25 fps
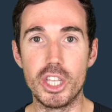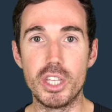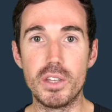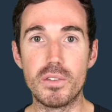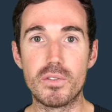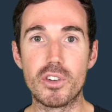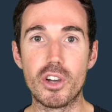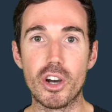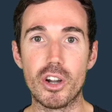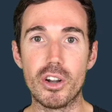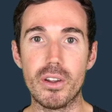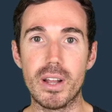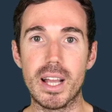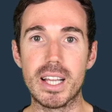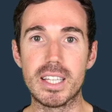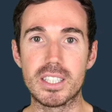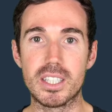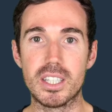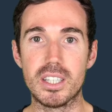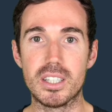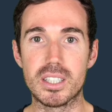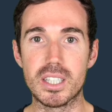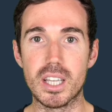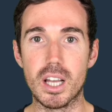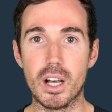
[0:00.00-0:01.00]
You've got to
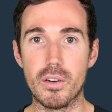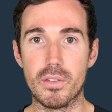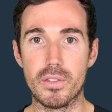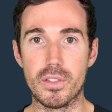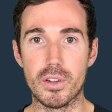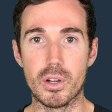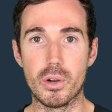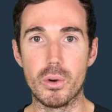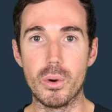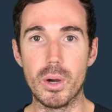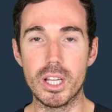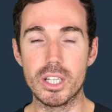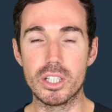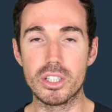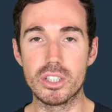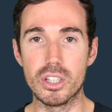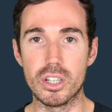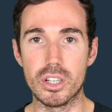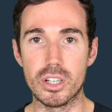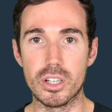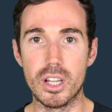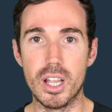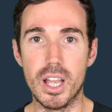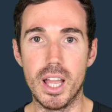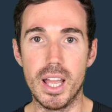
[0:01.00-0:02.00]
ask yourself the
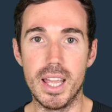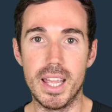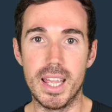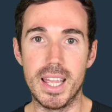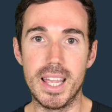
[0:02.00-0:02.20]
question,